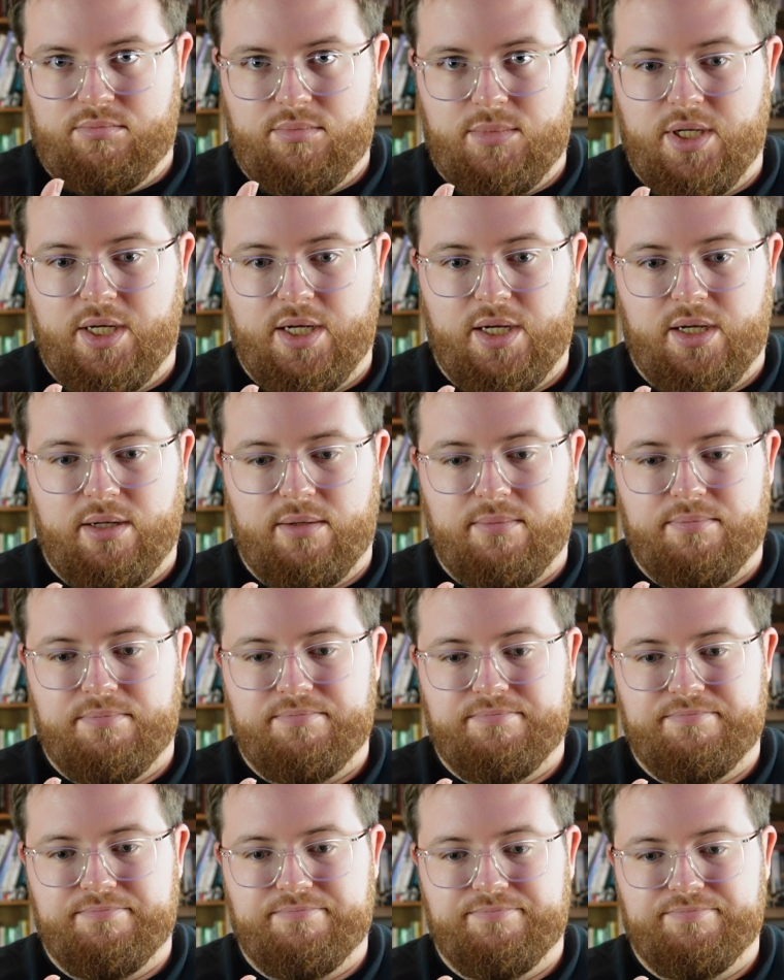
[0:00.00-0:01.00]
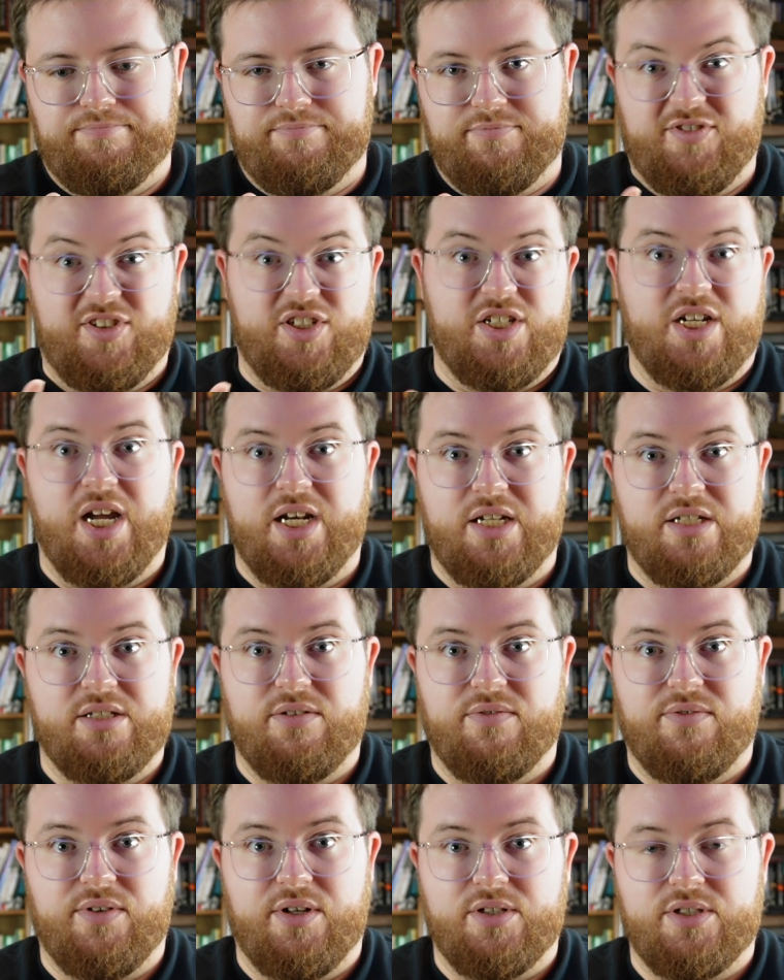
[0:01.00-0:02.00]
vaginas
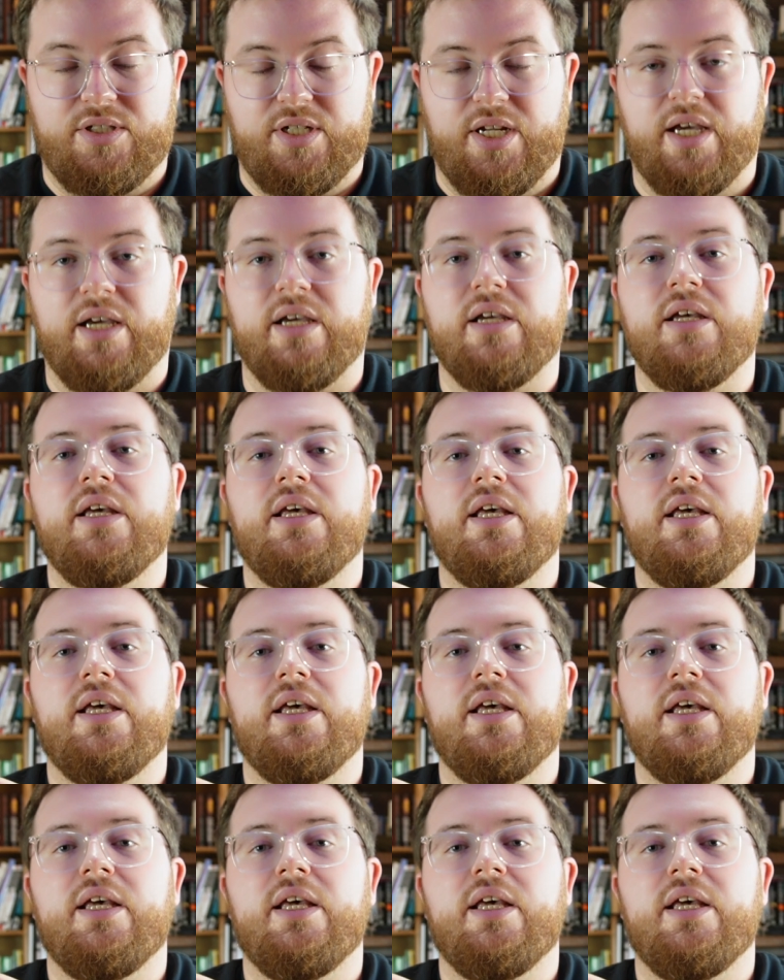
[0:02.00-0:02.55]
the first day,